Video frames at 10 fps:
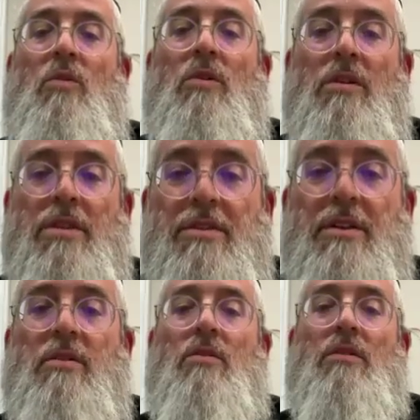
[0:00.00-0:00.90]
or
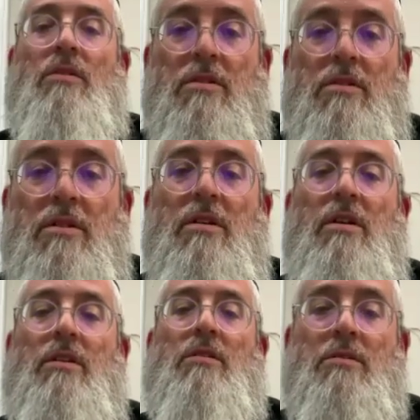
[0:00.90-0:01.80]
thick oil
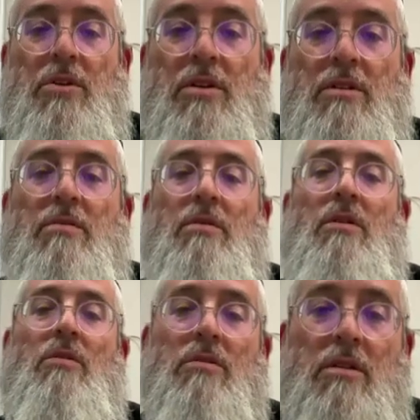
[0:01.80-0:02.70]
and put into
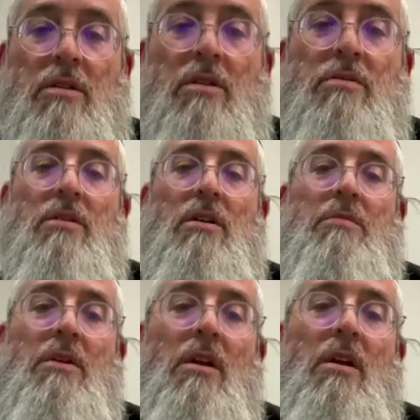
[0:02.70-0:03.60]
a hole to close it
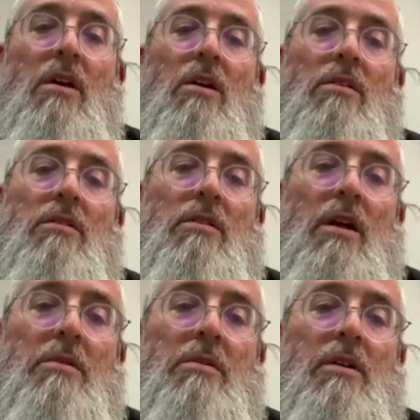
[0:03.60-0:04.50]
up. Or
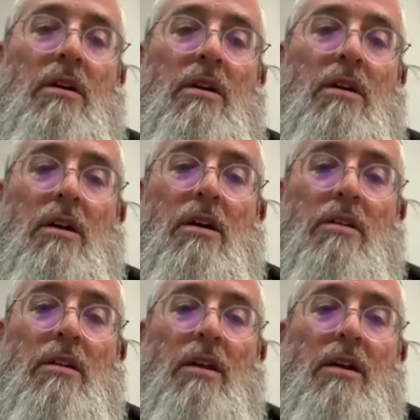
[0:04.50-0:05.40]
l'dabka
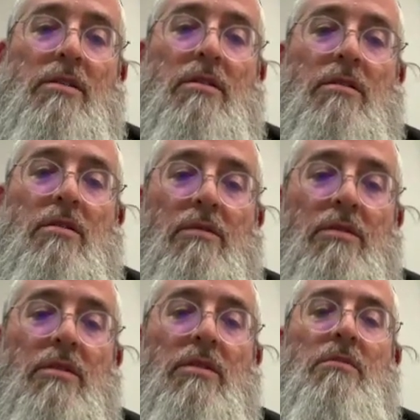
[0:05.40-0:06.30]
al ezer
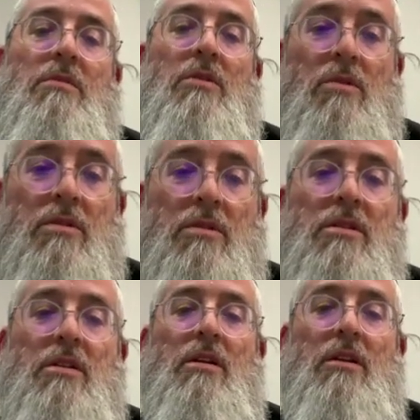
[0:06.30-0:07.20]
davar l'simen, or to
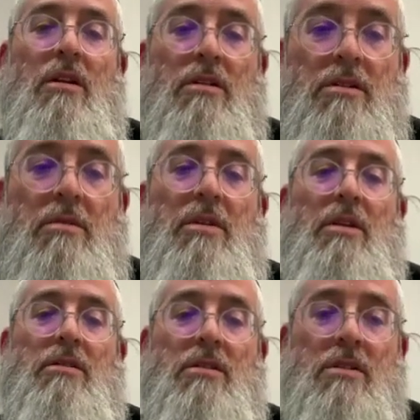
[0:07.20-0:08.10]
stick it onto
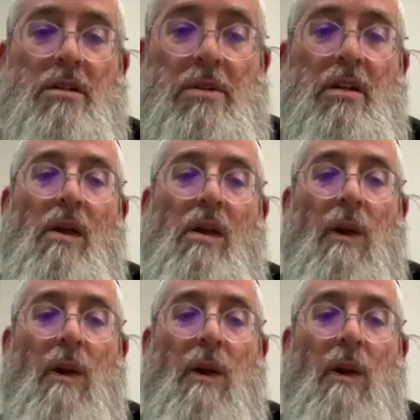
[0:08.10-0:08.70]
something as a siman.